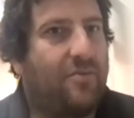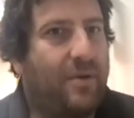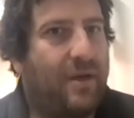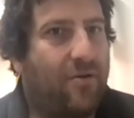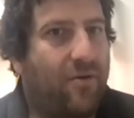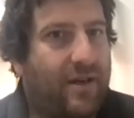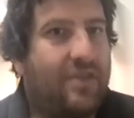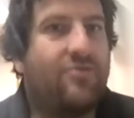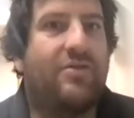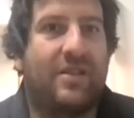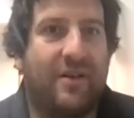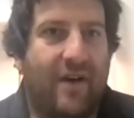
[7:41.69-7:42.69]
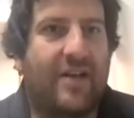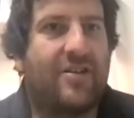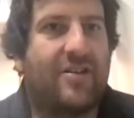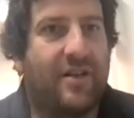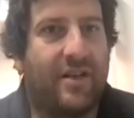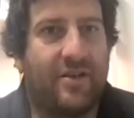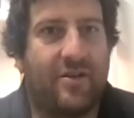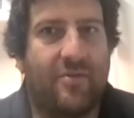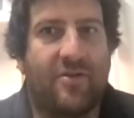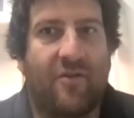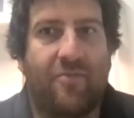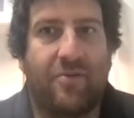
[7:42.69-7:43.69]
be quite iterative actually in
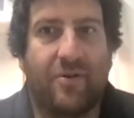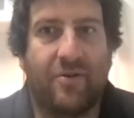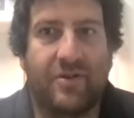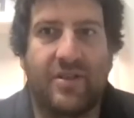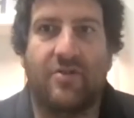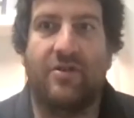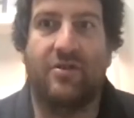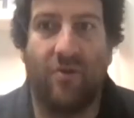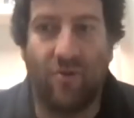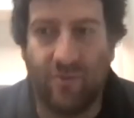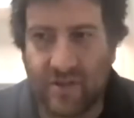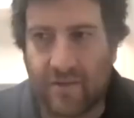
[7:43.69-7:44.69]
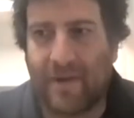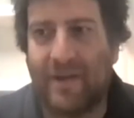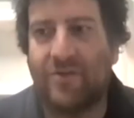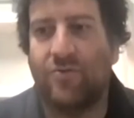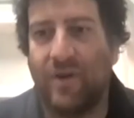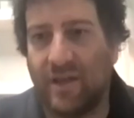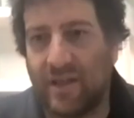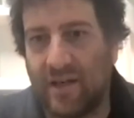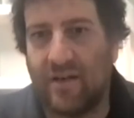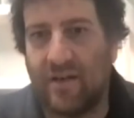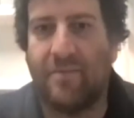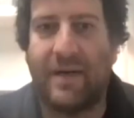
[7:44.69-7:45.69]
terms of process so it's always about tweaking
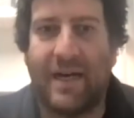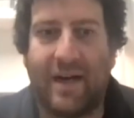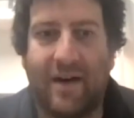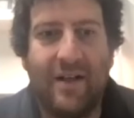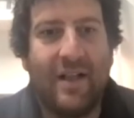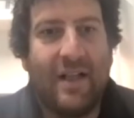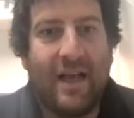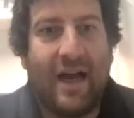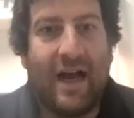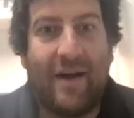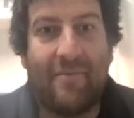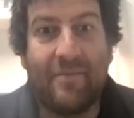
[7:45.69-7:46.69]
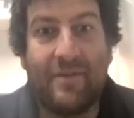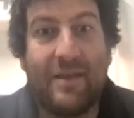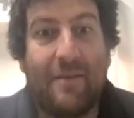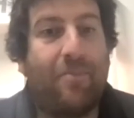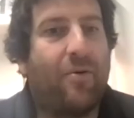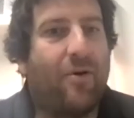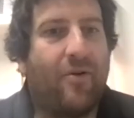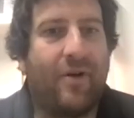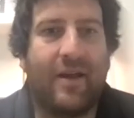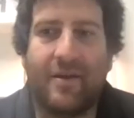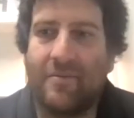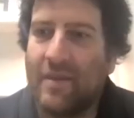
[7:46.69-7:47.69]
and about um,
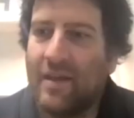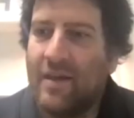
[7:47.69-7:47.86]
deploying